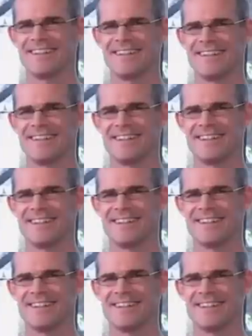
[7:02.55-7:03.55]

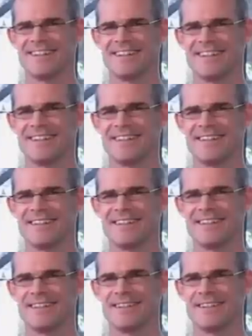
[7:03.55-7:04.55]

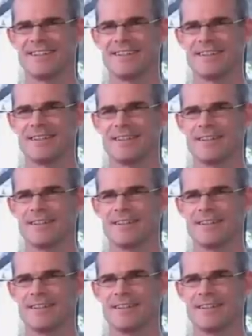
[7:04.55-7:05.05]
No words are spoken by the person on screen.